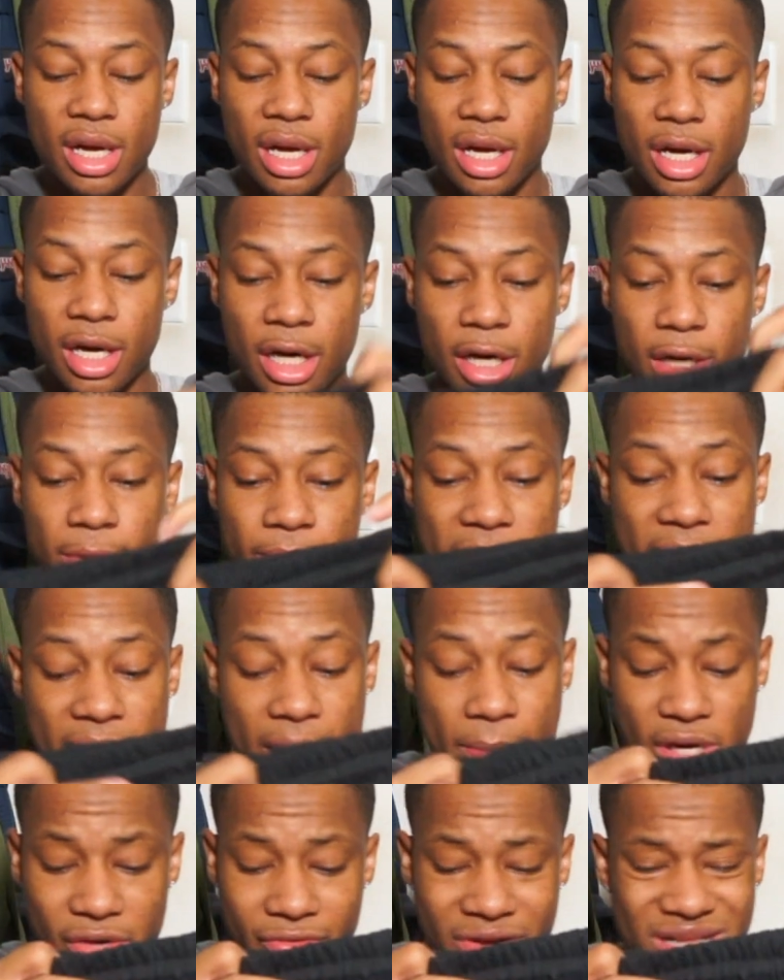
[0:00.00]
And I'm
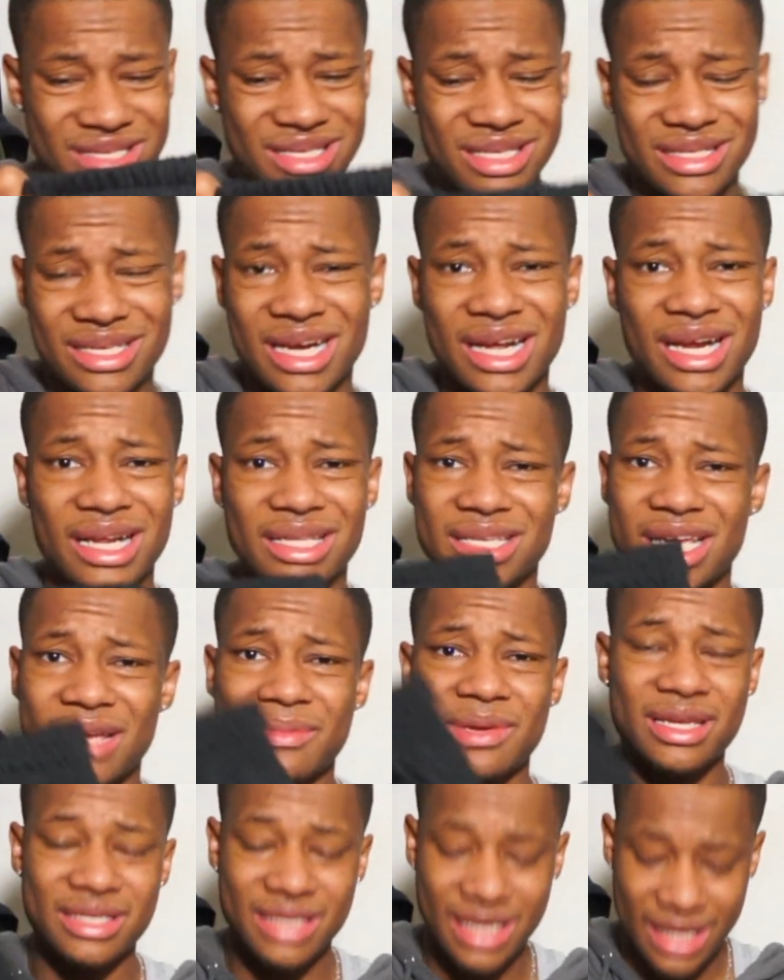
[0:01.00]
going to rate this a 10 out of 10
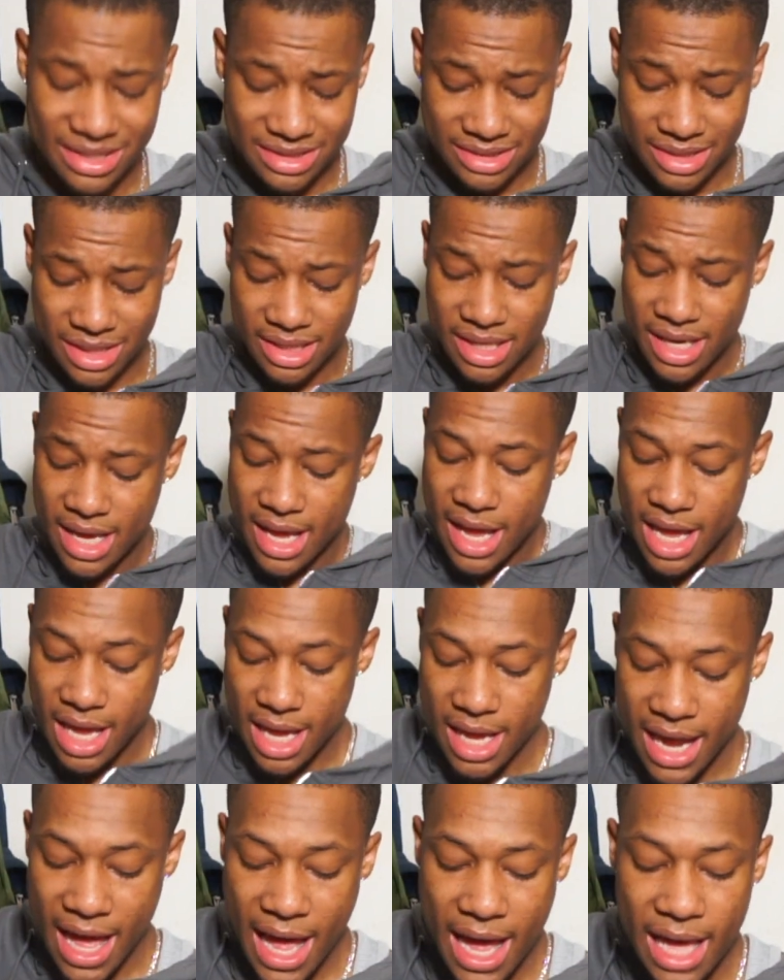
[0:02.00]
because like I said,
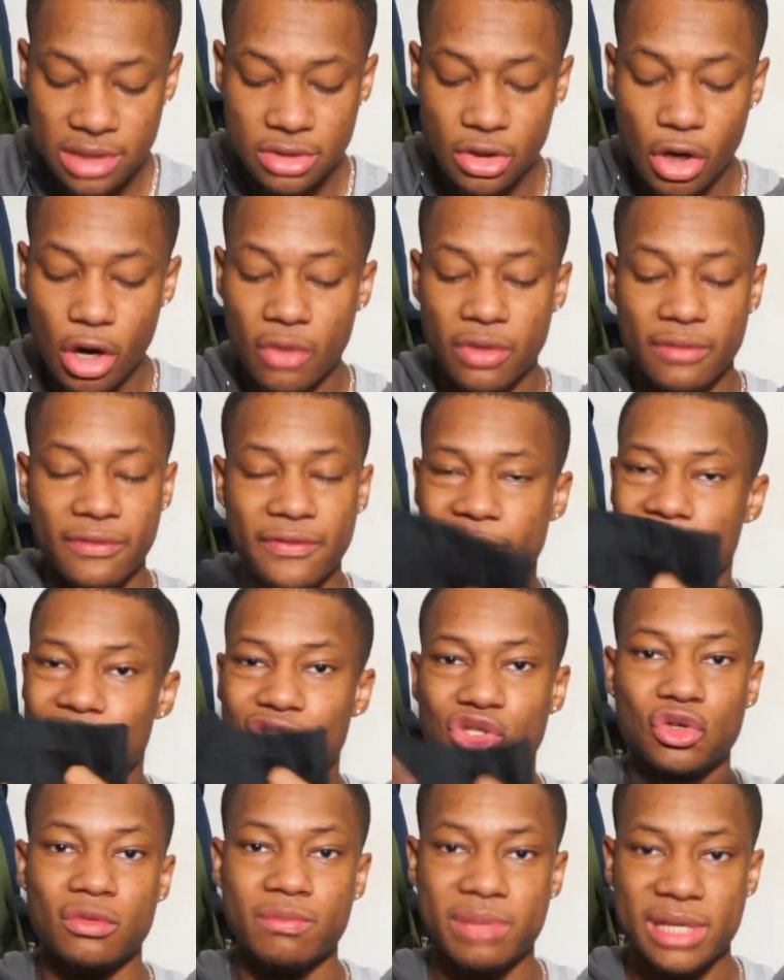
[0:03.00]
it has all the
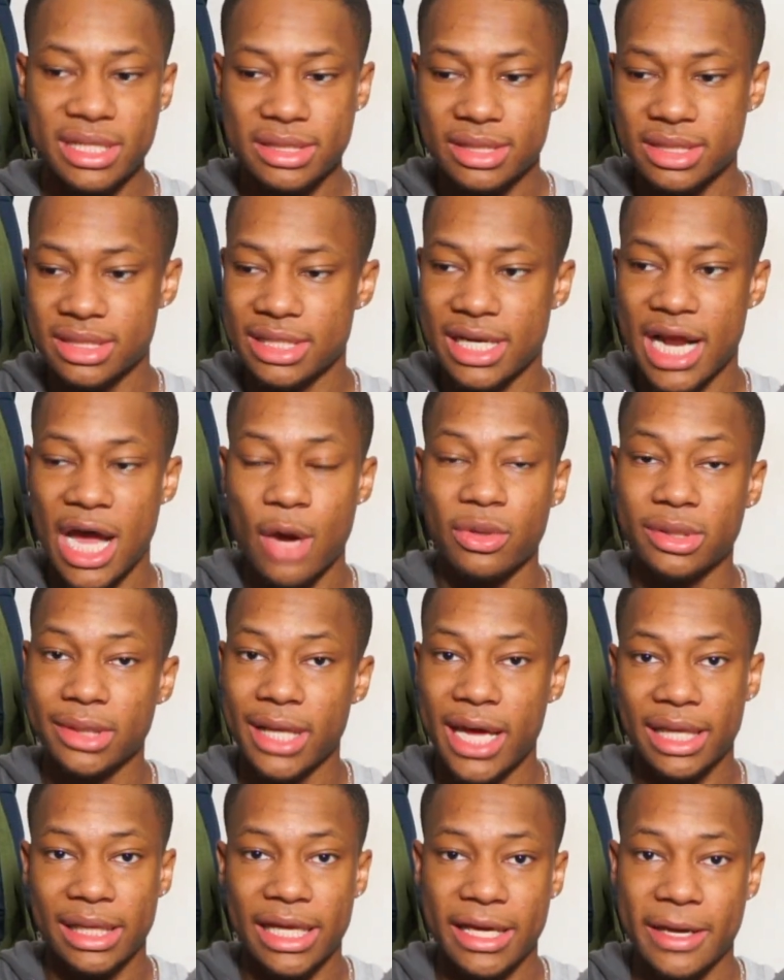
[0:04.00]
functional pieces that I would
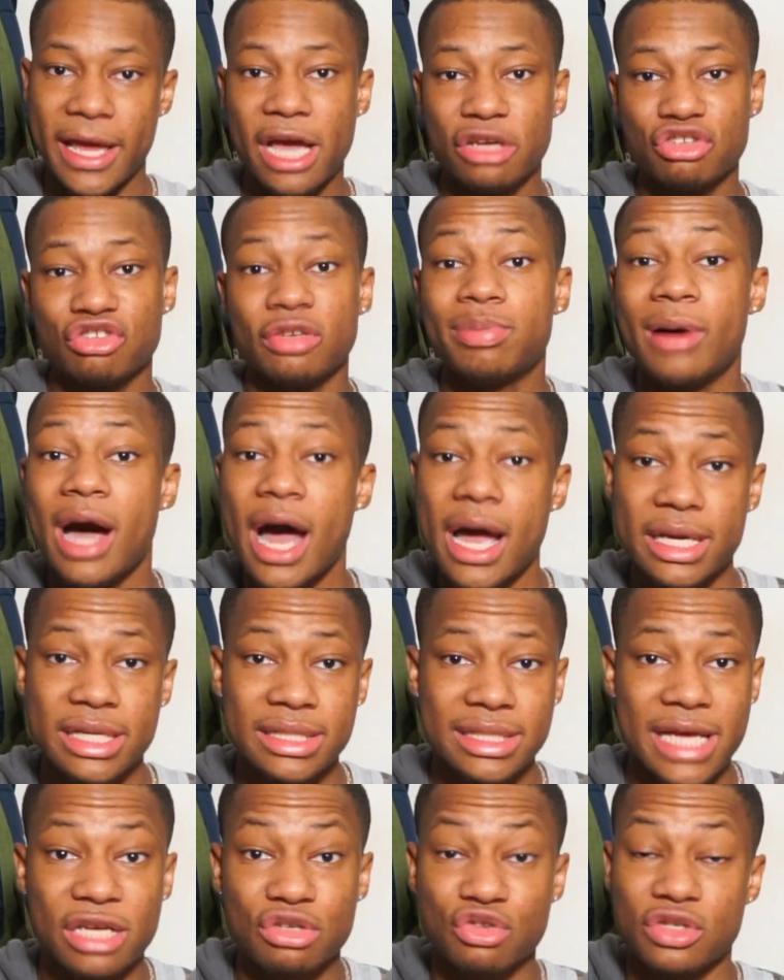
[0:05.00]
like extra
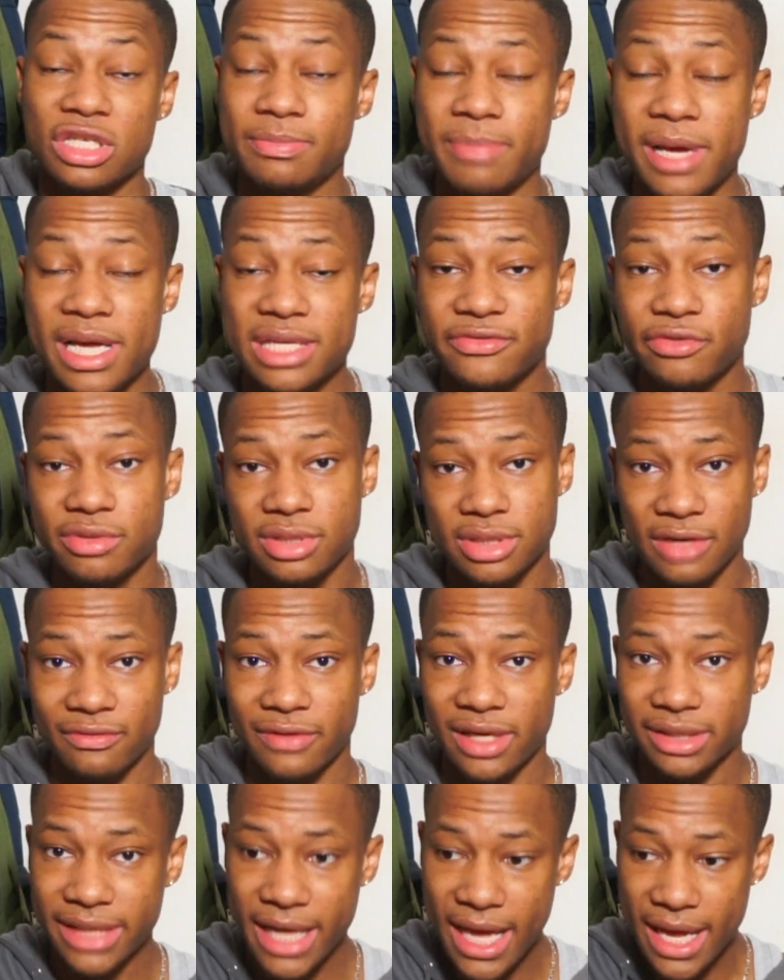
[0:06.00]
pockets, extra space for stuff
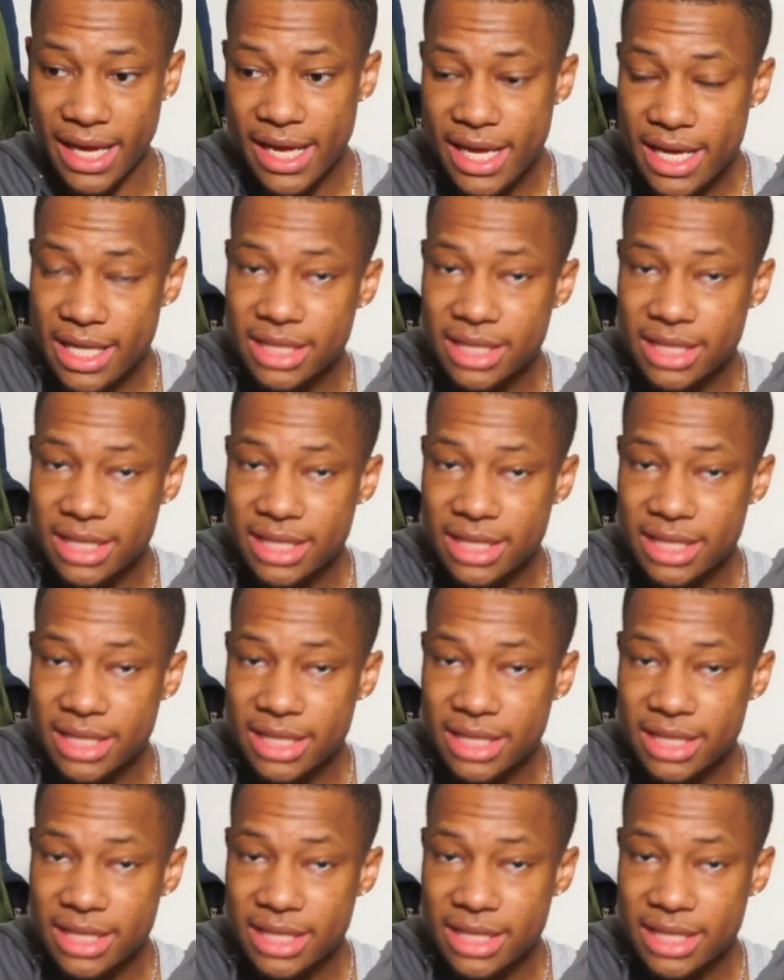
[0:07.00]
like that.